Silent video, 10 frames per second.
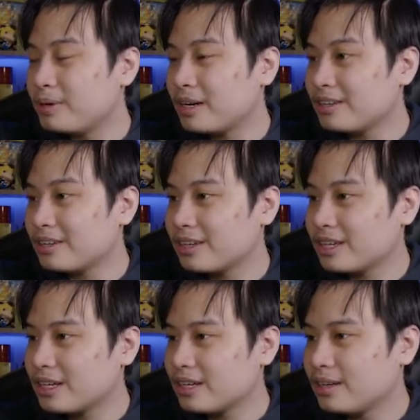Punk,
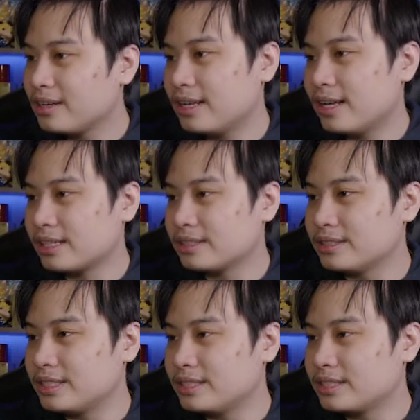
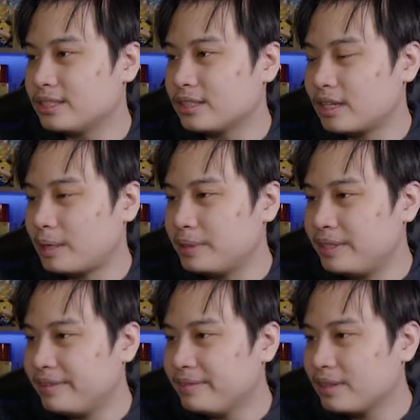Exosister Carp
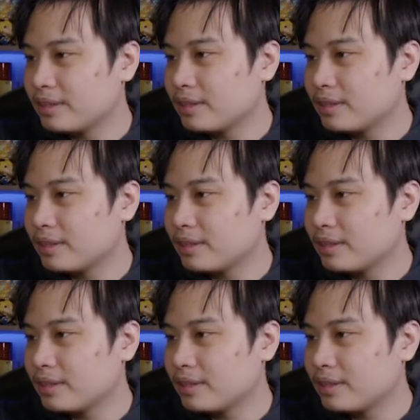Devian,